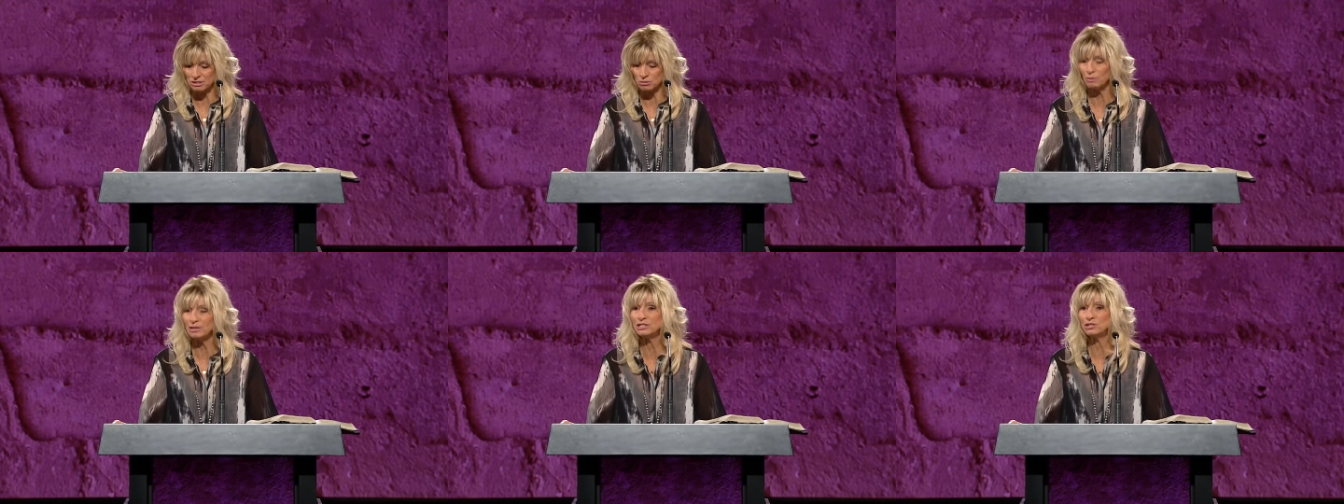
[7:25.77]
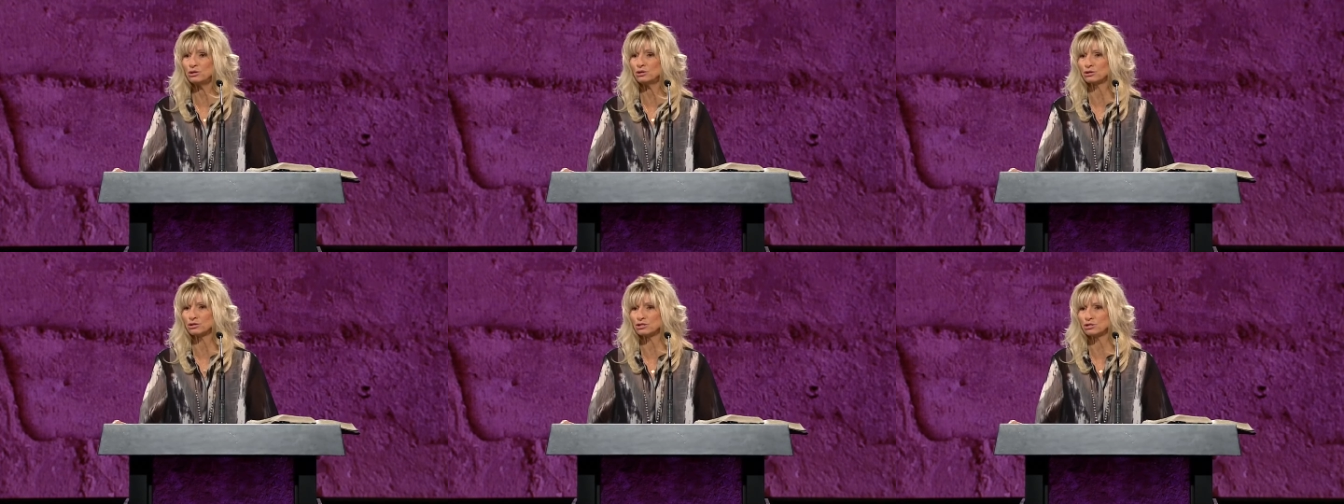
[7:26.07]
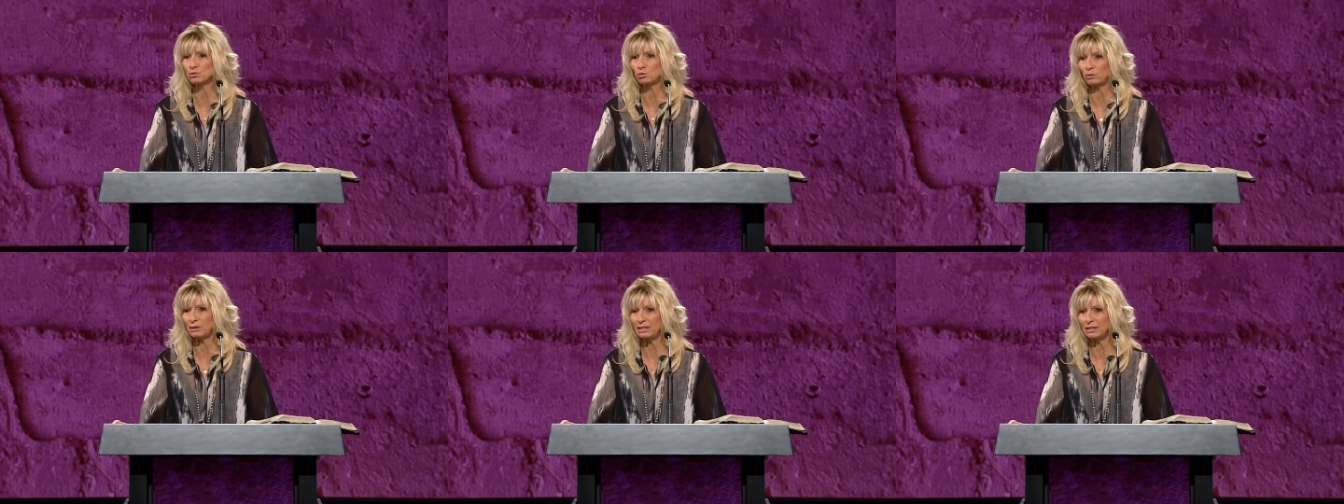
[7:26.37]
We took
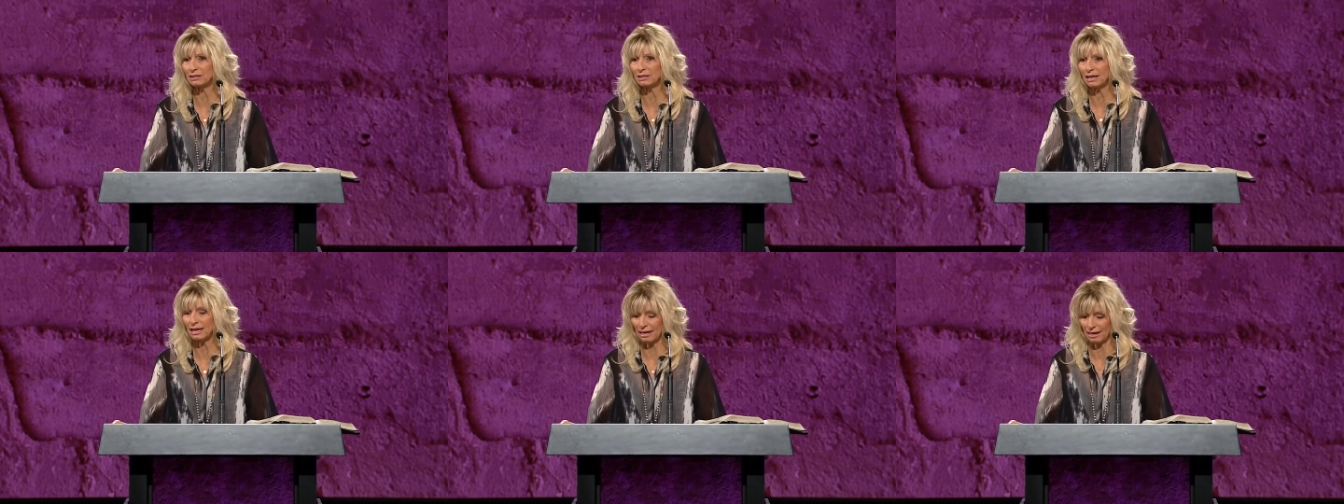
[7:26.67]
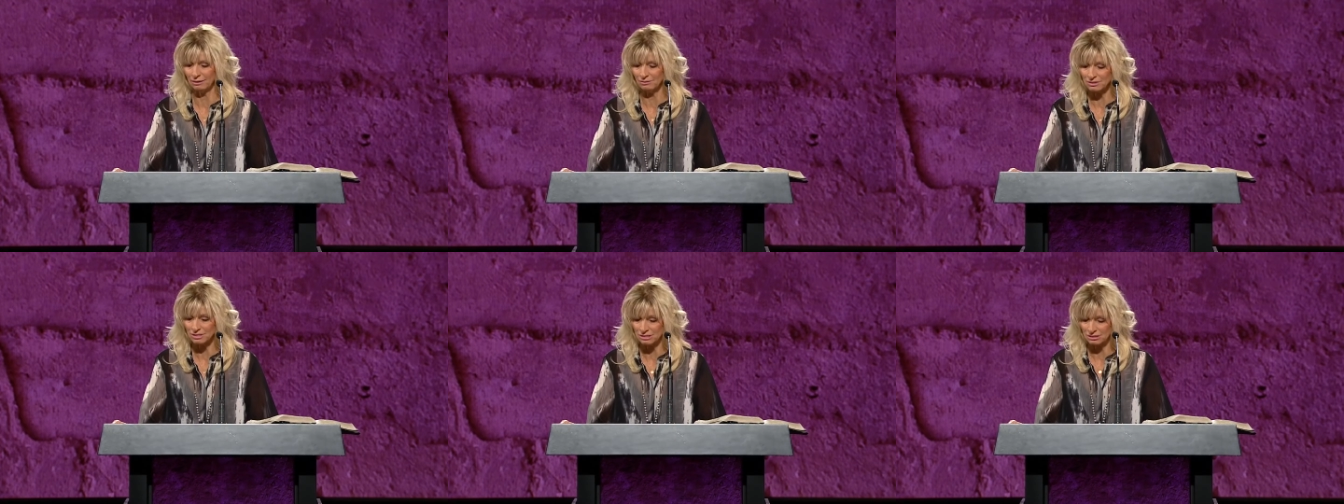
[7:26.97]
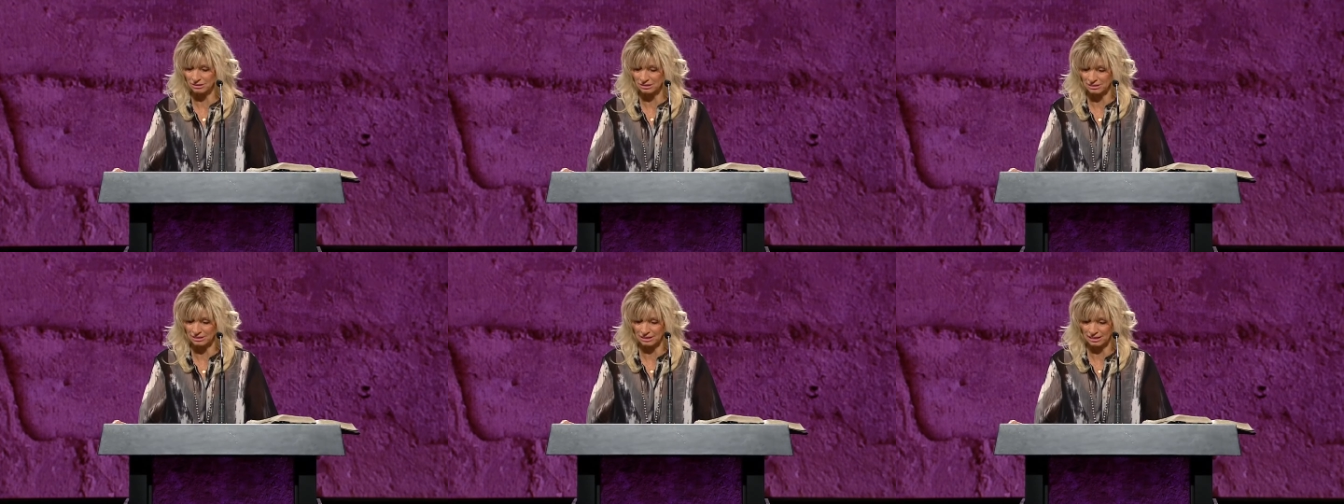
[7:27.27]
sweet
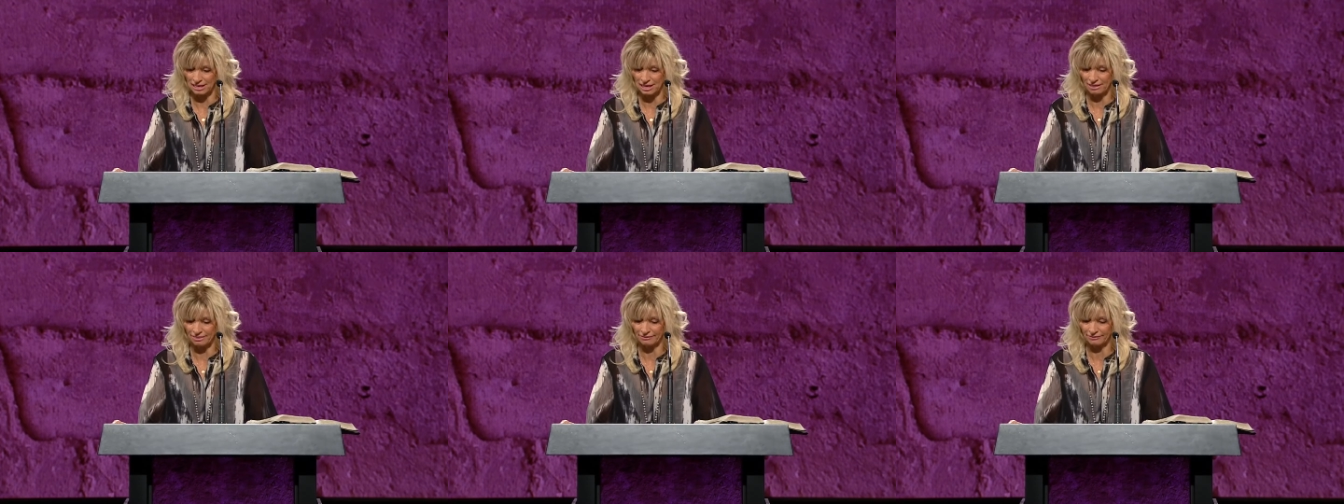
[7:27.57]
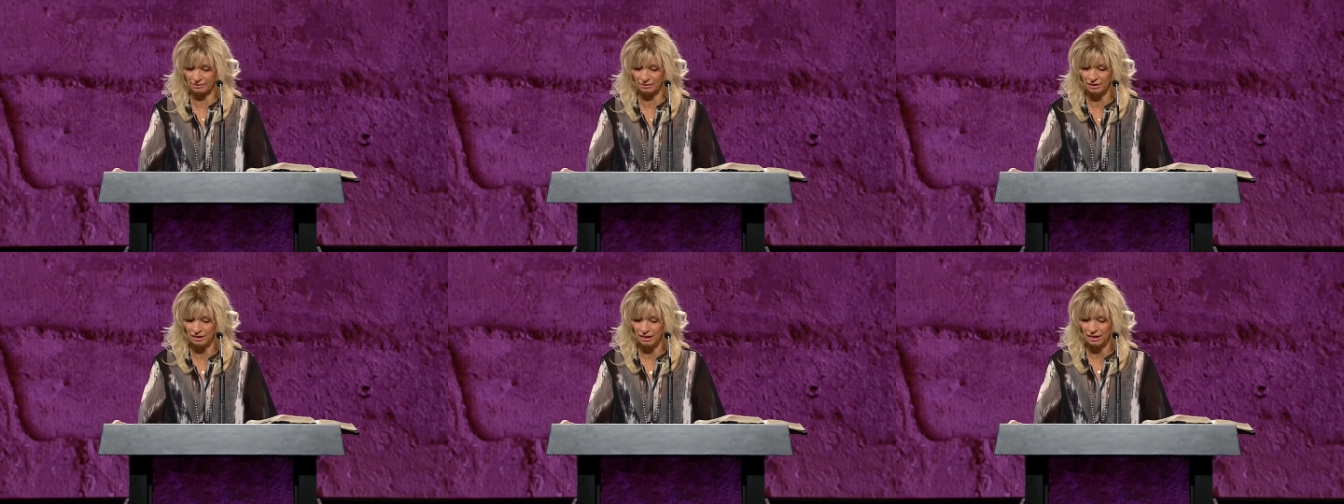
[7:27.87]
counsel together